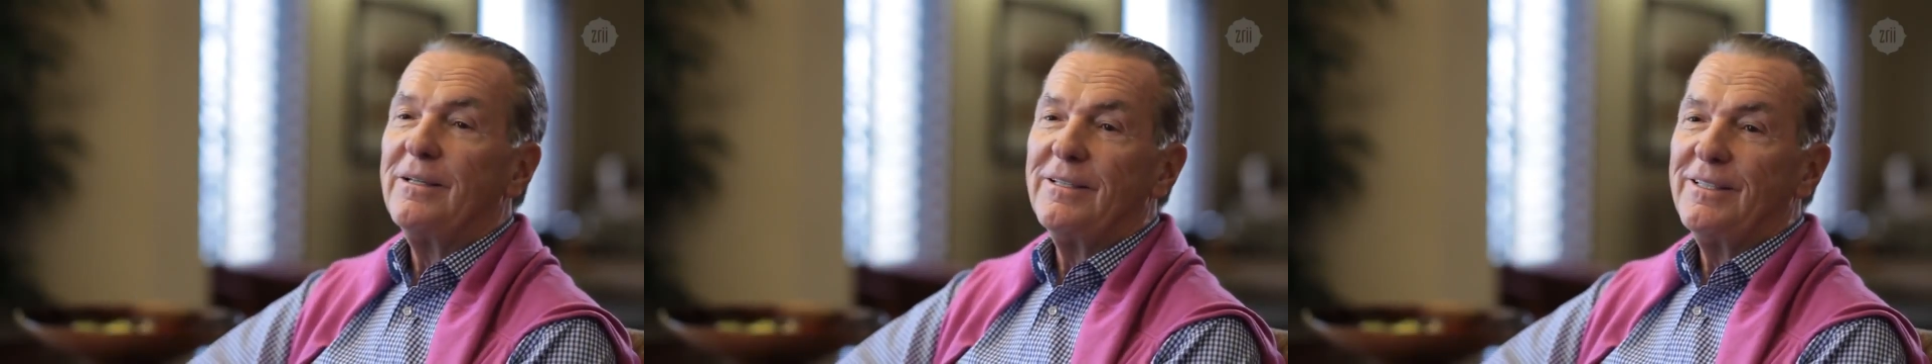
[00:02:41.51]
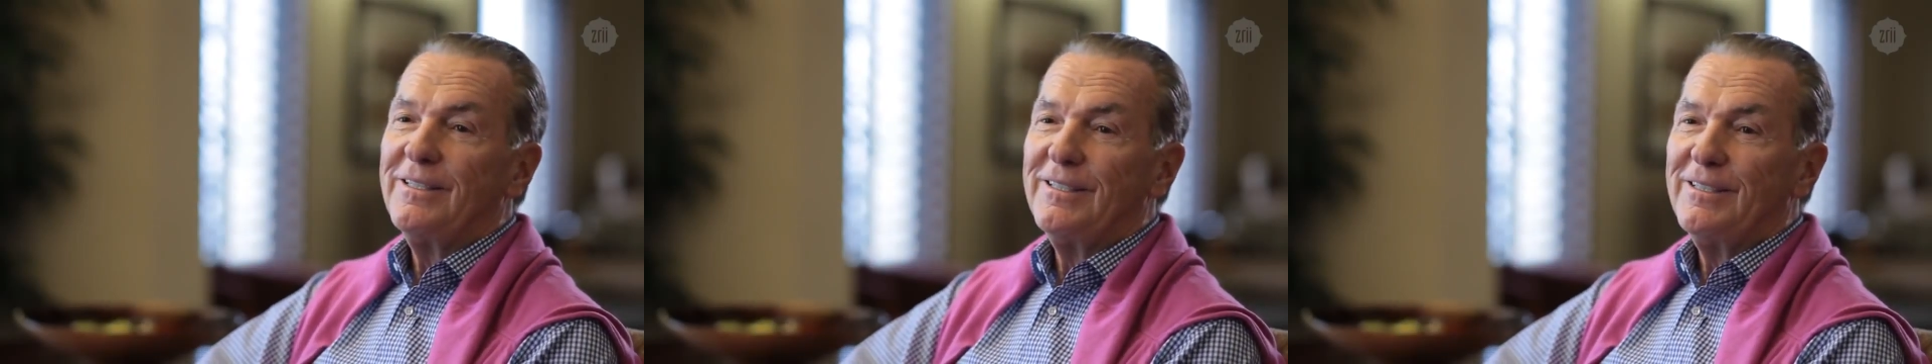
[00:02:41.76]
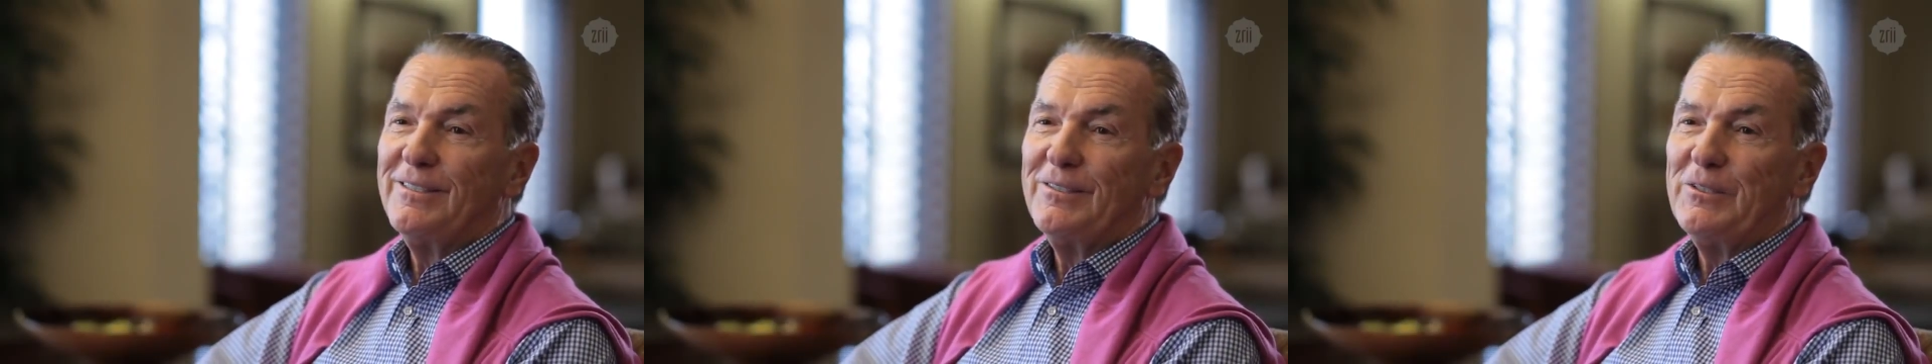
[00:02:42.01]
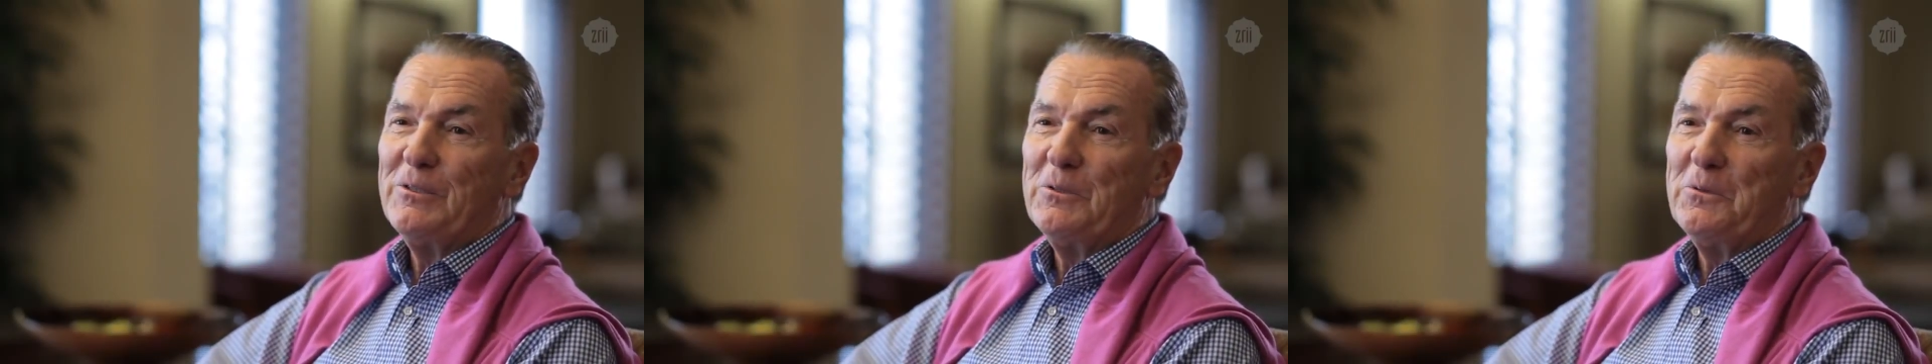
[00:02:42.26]

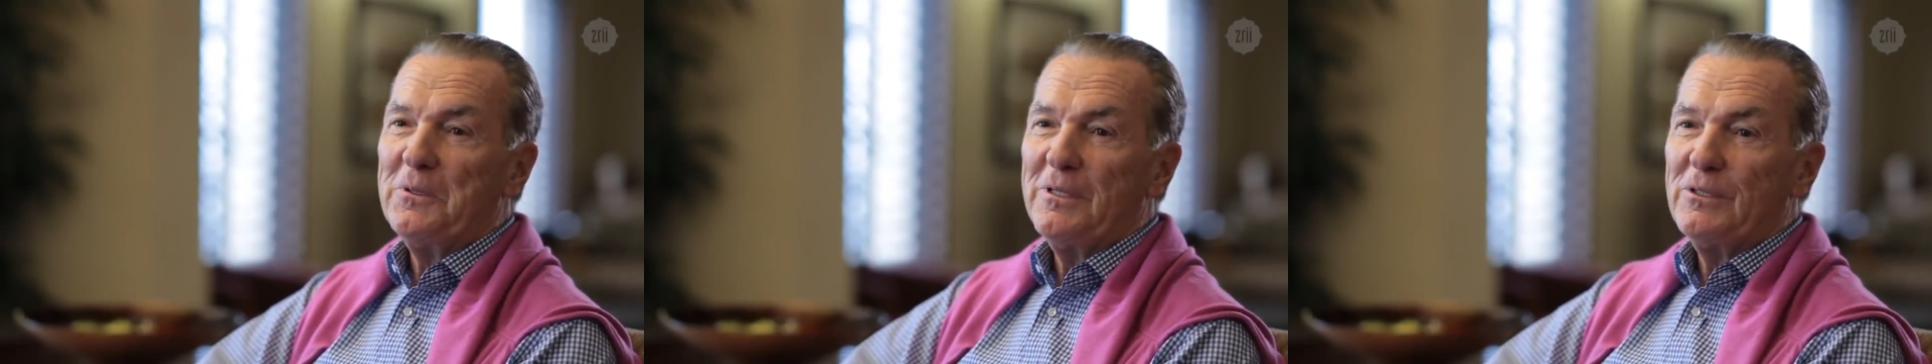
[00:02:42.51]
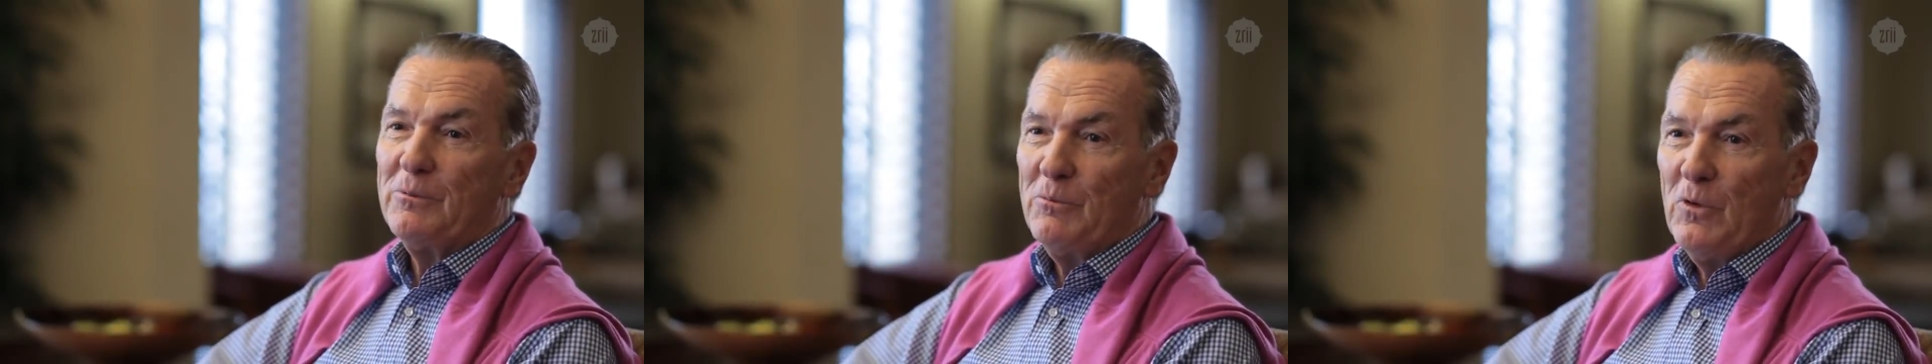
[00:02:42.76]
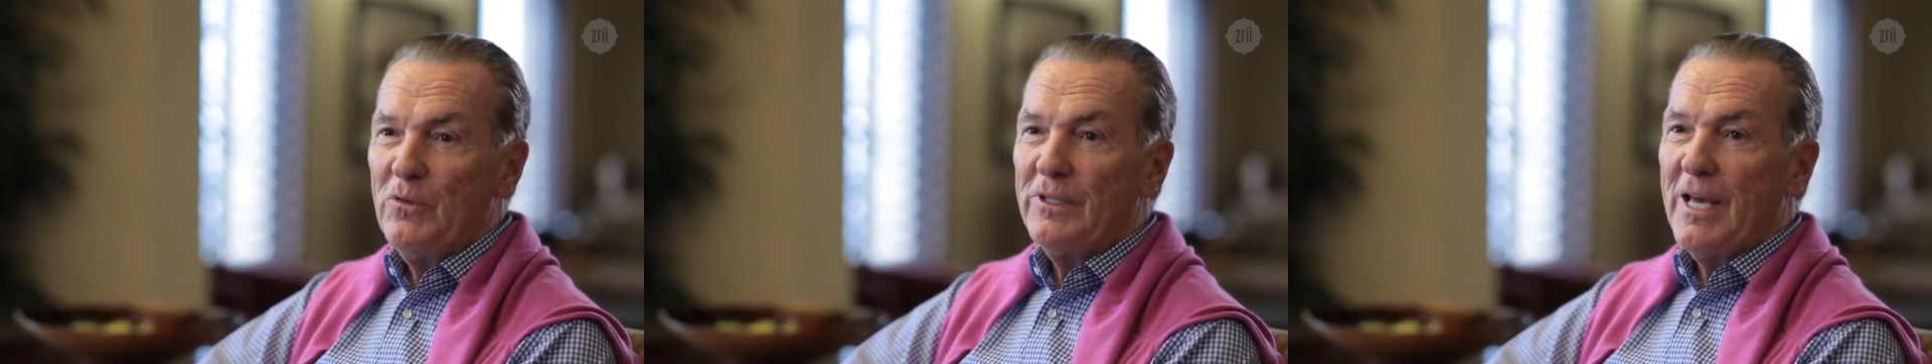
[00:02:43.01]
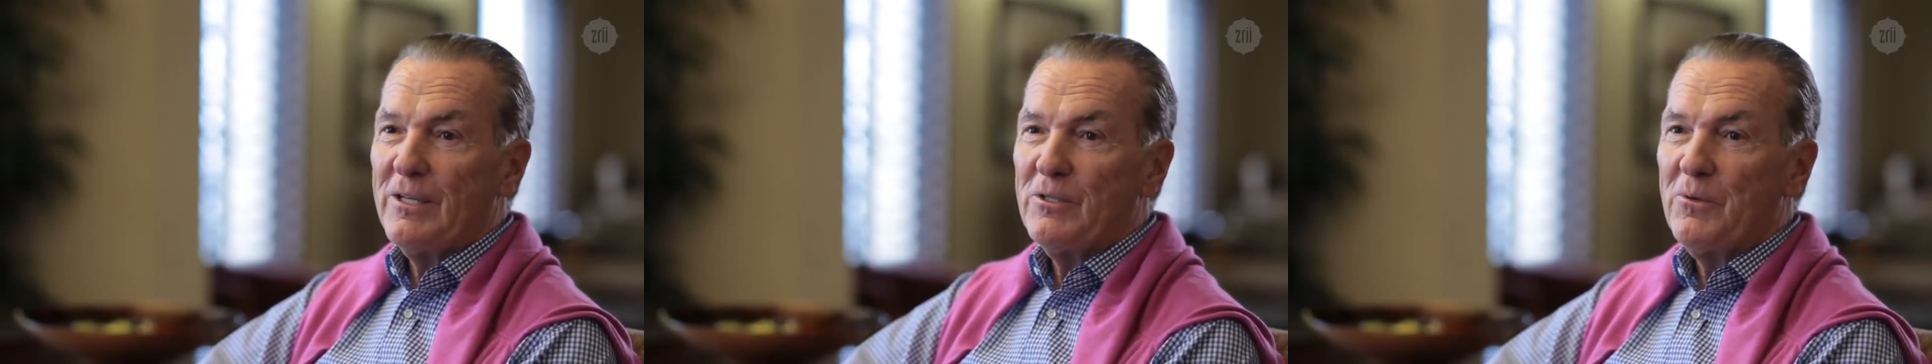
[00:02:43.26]
to move in
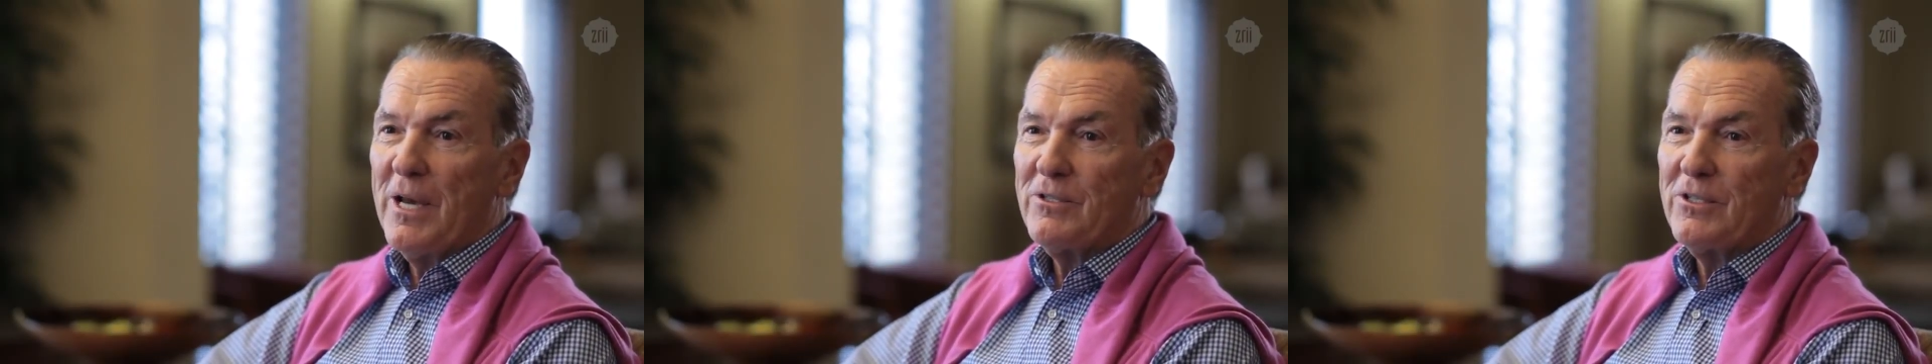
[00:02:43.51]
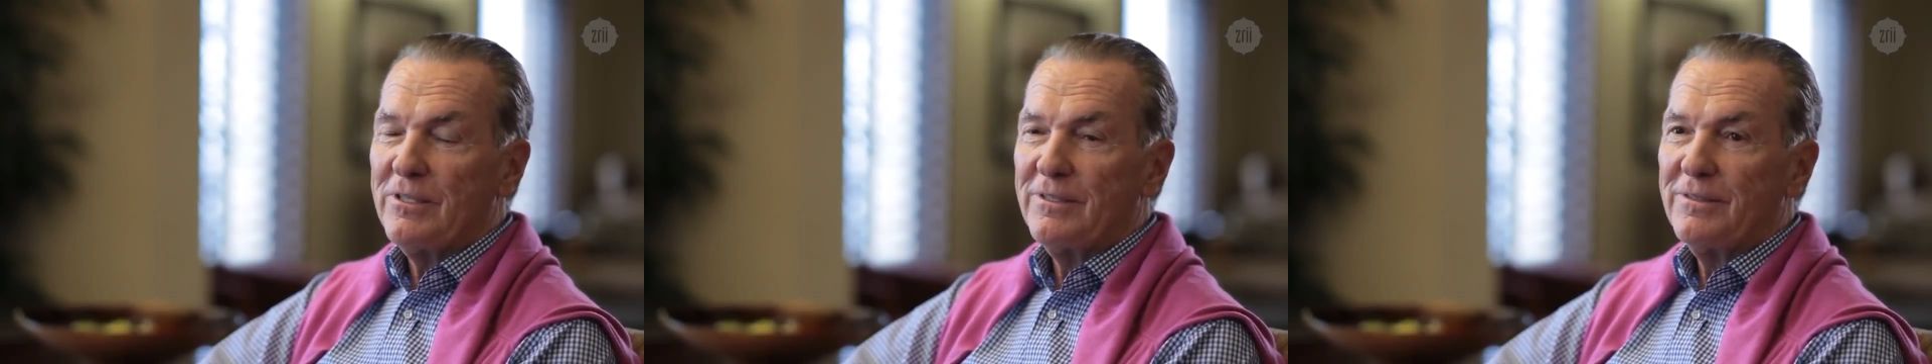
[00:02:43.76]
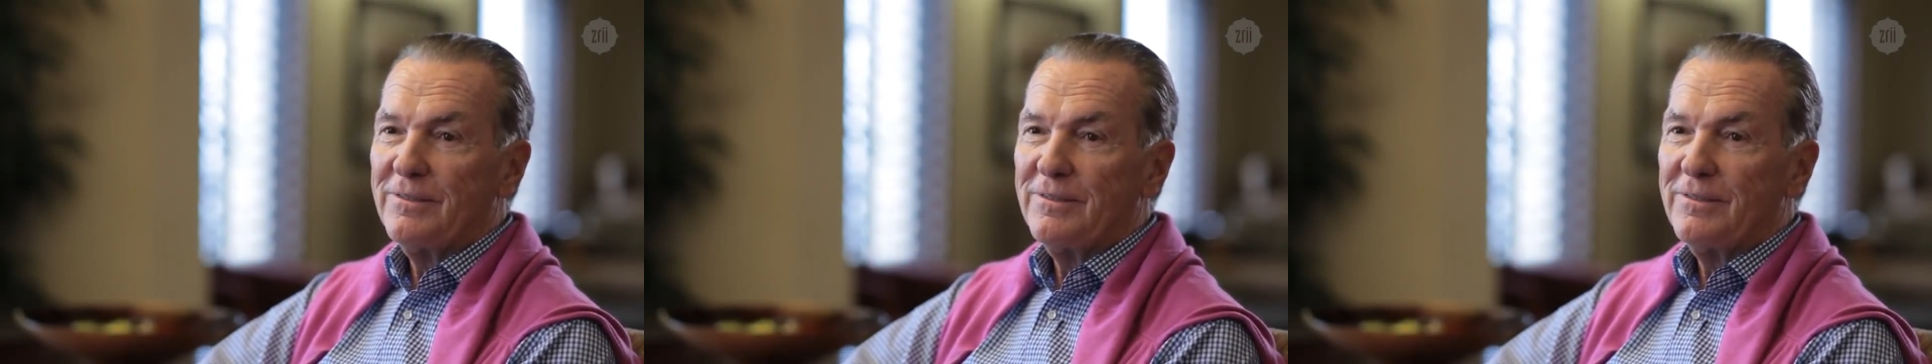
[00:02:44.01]
that direction.